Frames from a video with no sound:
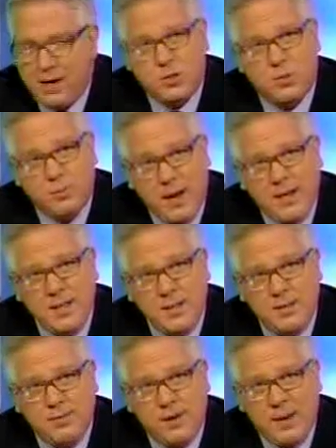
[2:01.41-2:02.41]
was reminded
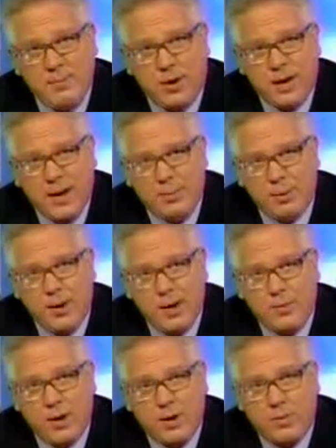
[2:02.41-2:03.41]
of the Weimar Cabaret
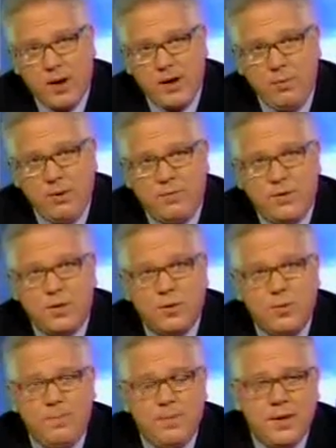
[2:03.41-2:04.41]
when I read a
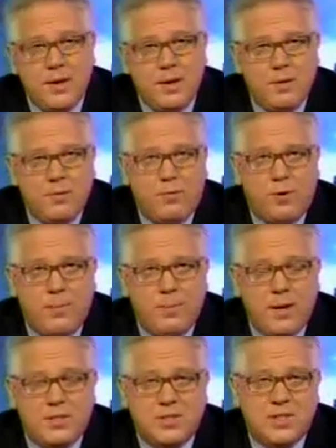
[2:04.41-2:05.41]
review
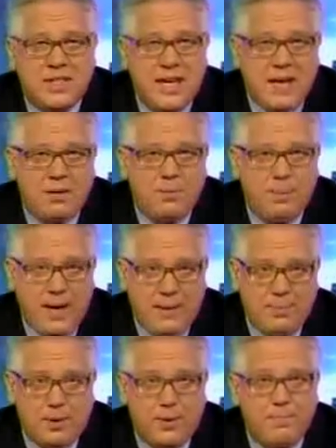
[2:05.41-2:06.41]
from a Seattle
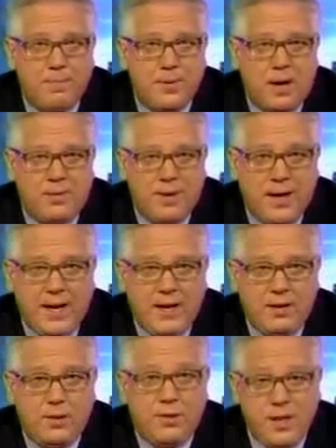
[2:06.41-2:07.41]
paper of
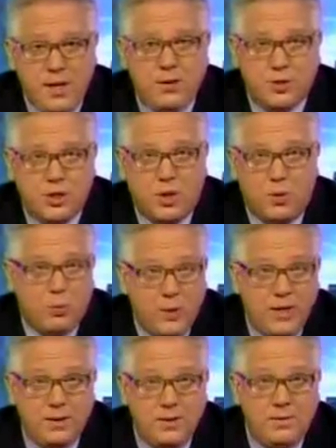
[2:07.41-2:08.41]
a theater show
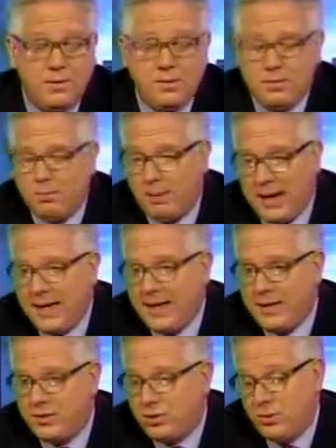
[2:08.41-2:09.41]
written
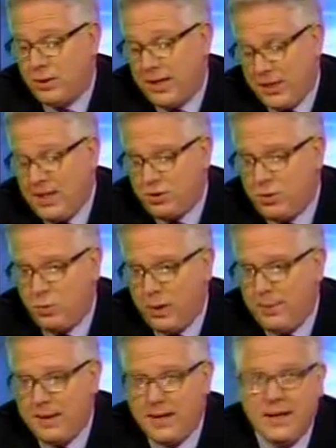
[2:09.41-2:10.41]
by two, I think, two
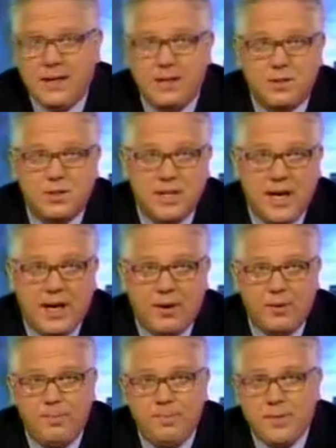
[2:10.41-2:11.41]
women in
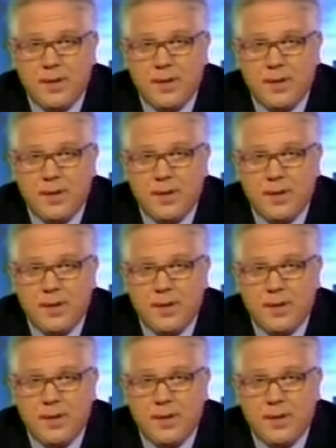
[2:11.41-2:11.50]
Seattle.